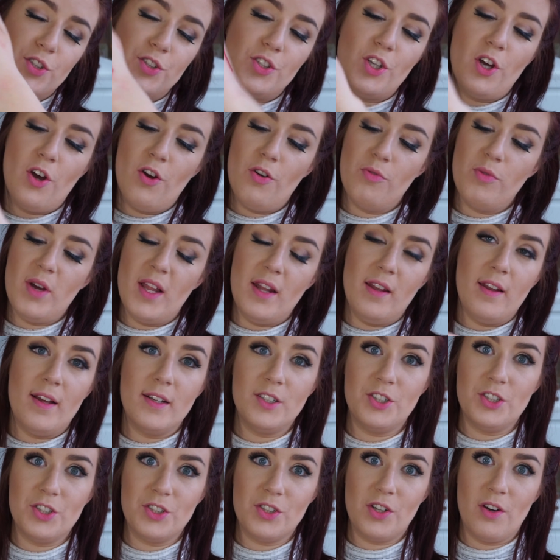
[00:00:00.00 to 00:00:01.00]
So
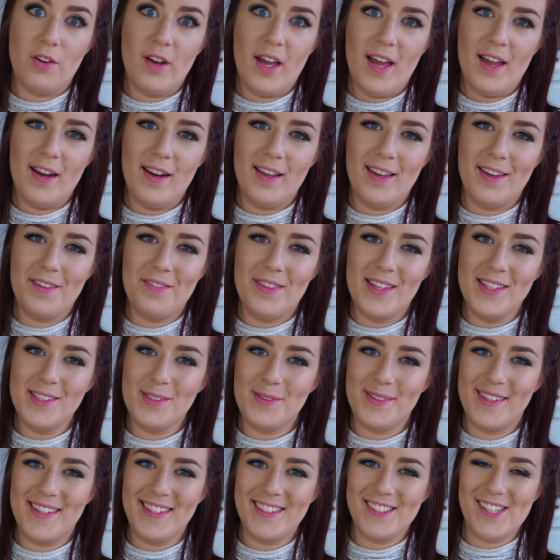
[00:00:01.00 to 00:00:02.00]
let's just go ahead and give
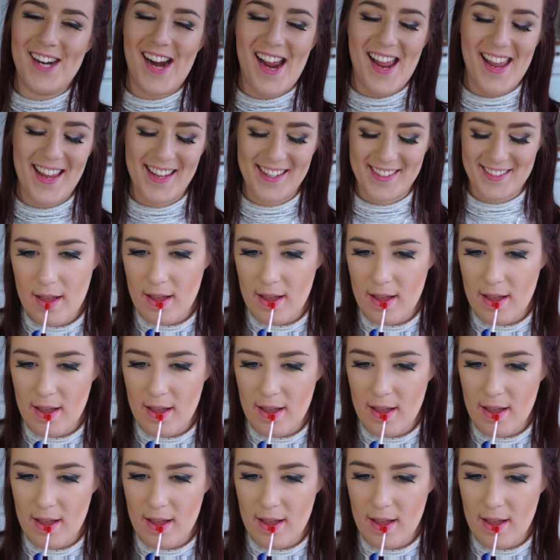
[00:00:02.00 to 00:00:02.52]
this one a try.